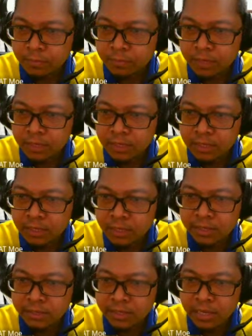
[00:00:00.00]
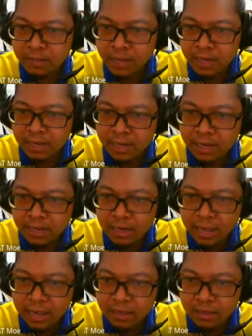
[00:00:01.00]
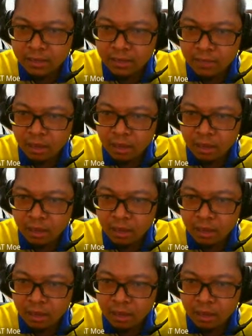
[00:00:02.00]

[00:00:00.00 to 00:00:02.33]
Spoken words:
The degree is the same, and then the angle